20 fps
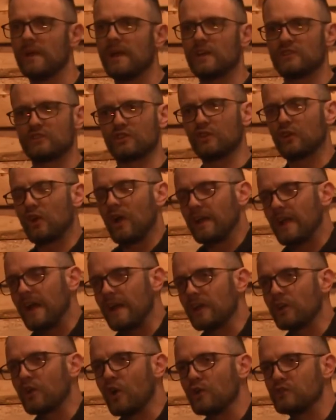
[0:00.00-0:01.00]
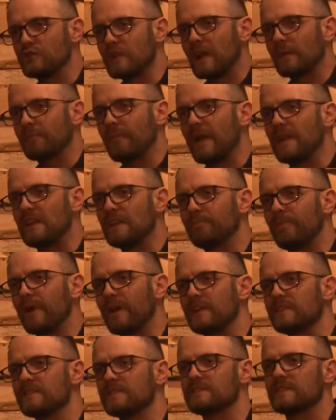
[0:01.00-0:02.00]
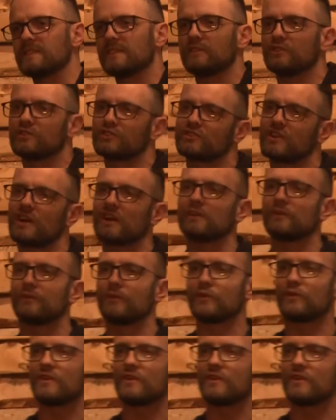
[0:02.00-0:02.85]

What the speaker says: So you kind of go to like 80 pages and then you struggle for the